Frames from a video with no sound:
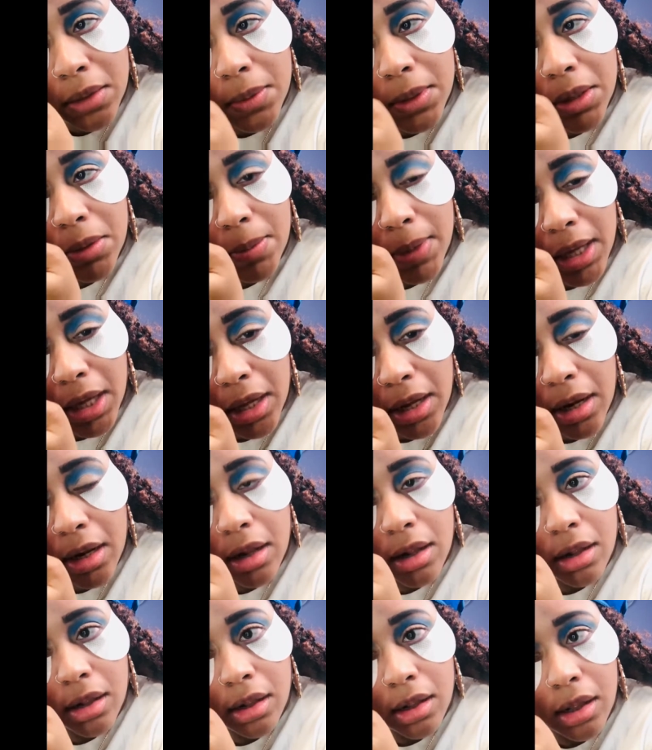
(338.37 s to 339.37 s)
I wanted to make
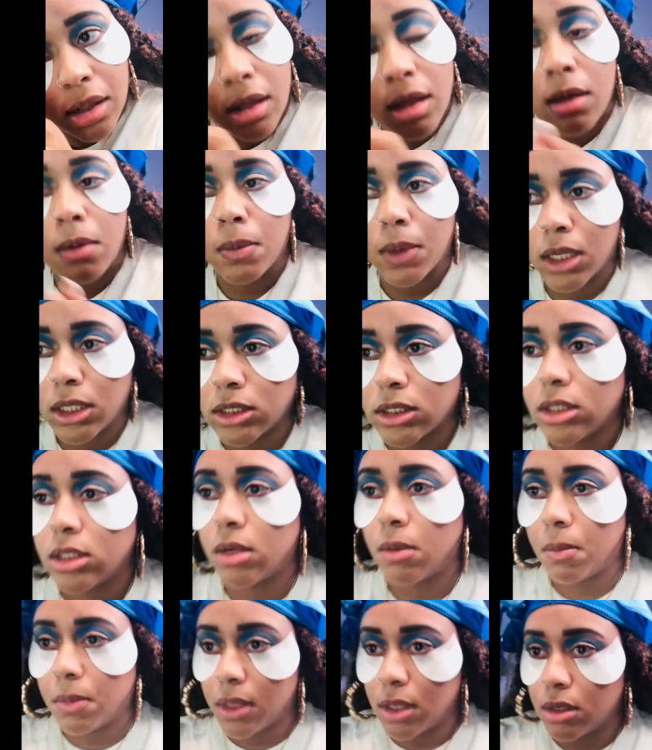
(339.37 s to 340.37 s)
sure
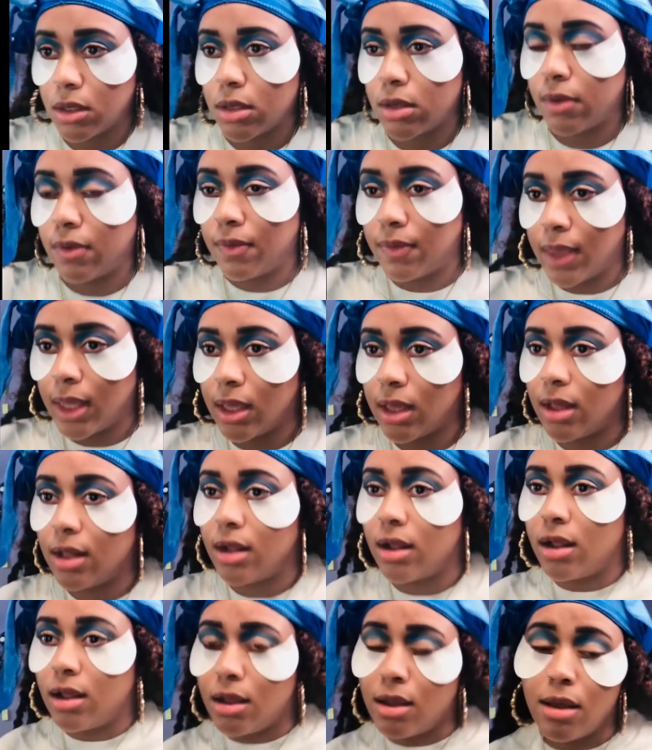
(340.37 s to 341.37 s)
that
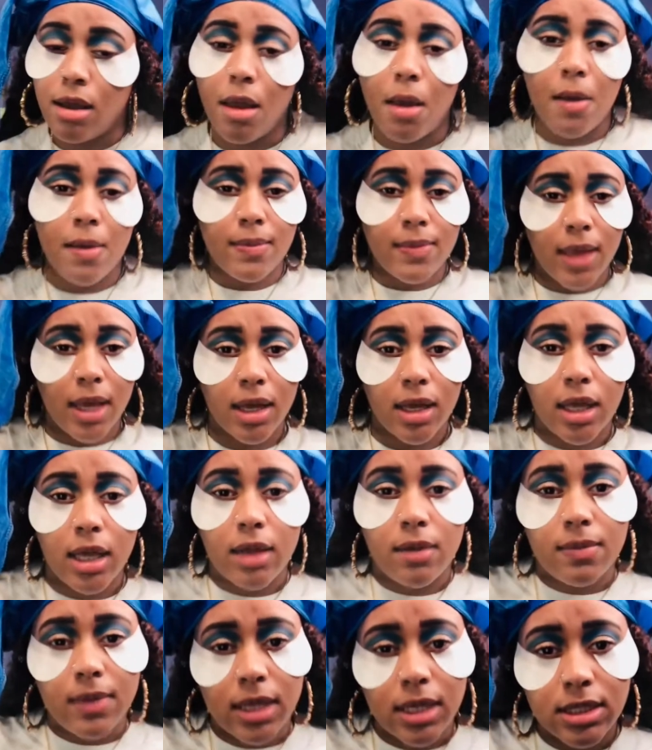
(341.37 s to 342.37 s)
each eye is
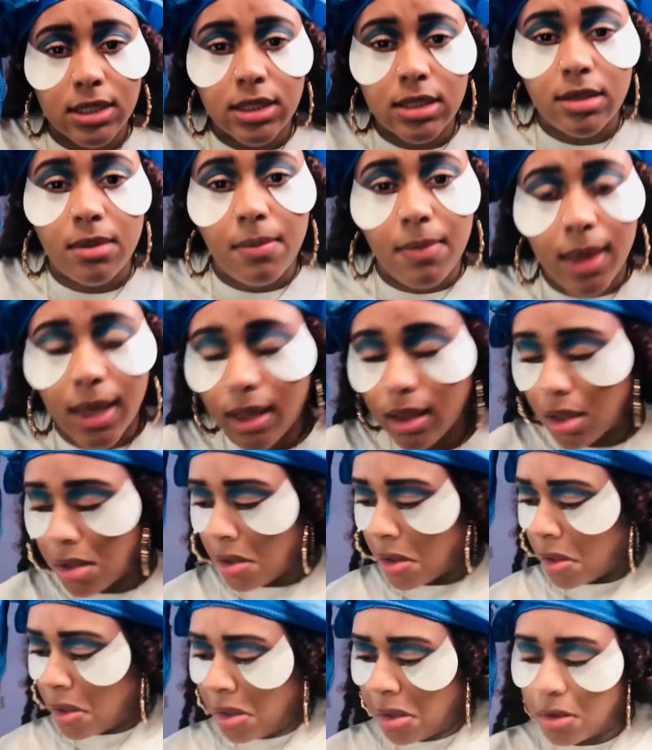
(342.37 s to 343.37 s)
even. So if I did more on
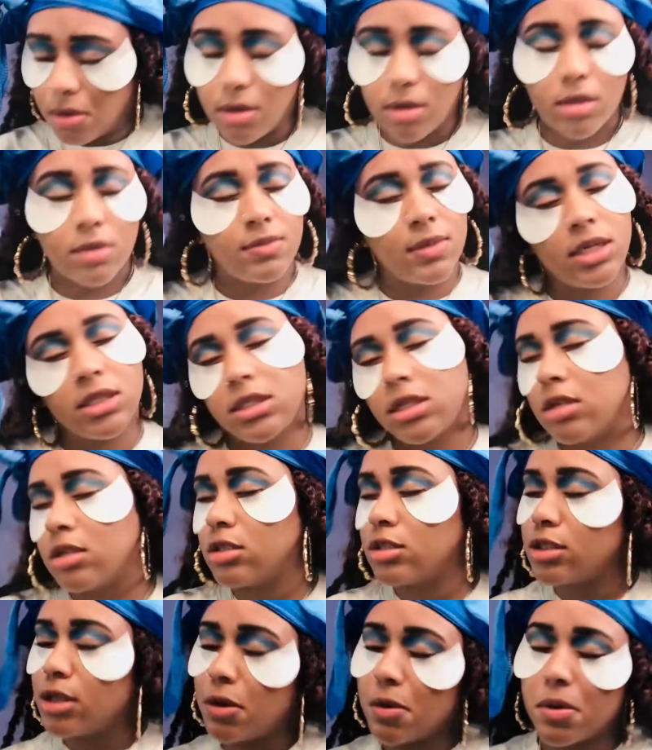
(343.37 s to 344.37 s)
the first eye,
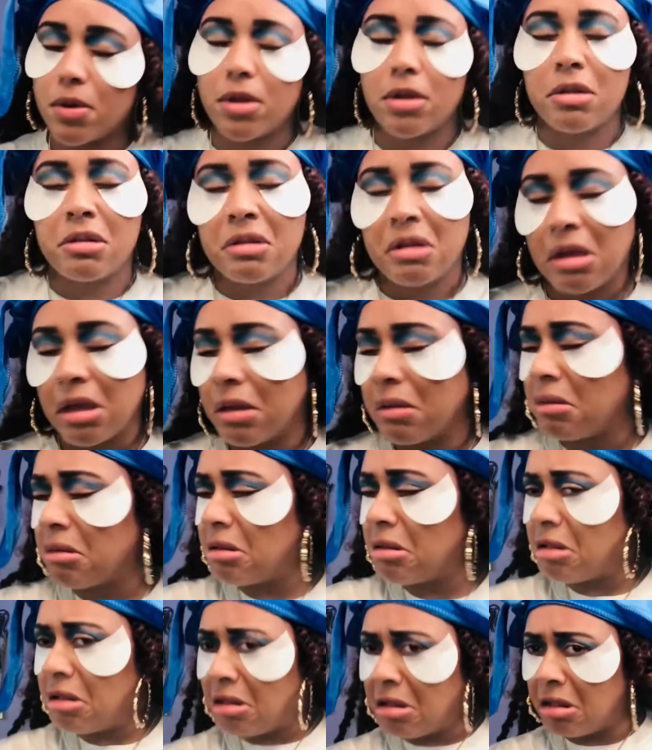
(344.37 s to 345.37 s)
add more on the
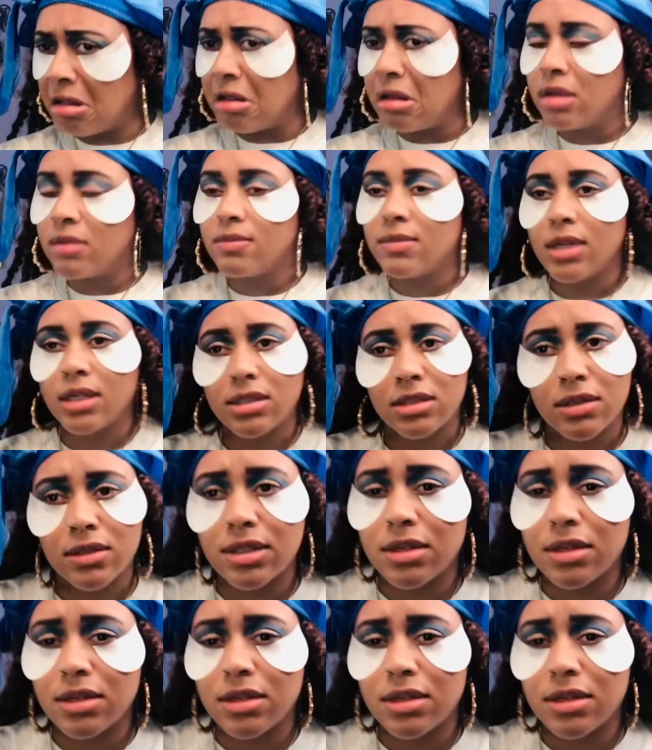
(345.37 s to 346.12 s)
second, blah, blah, blah.